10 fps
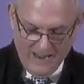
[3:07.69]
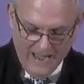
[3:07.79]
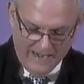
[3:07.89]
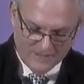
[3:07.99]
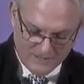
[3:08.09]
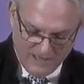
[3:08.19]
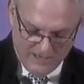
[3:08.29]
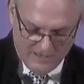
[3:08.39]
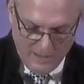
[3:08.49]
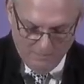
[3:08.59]
and has
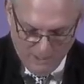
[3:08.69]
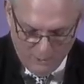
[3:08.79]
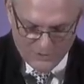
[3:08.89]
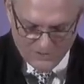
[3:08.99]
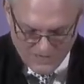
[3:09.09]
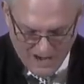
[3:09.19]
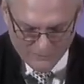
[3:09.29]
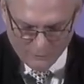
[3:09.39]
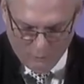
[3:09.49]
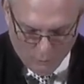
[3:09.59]
done
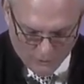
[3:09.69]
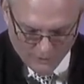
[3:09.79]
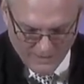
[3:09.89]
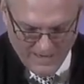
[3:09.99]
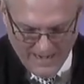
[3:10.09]
postdoctoral work